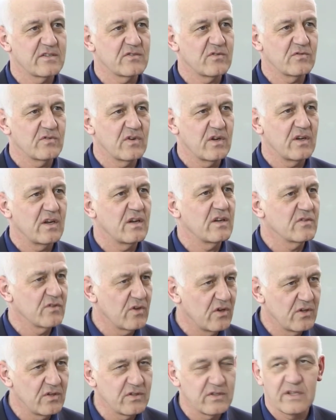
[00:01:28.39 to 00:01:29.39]
to
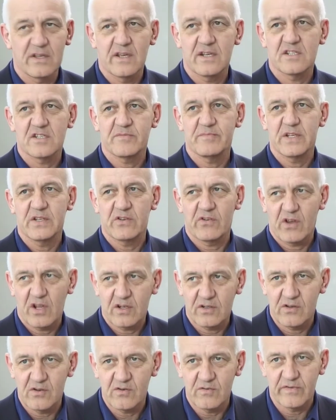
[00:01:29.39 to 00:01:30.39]
Nolde and Schmidt,
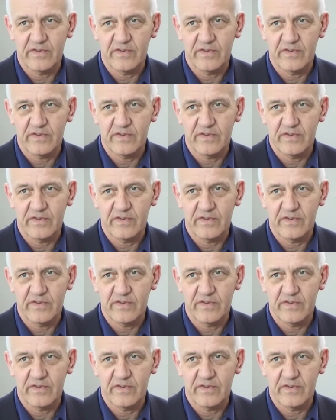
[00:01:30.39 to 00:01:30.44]
Rottuff,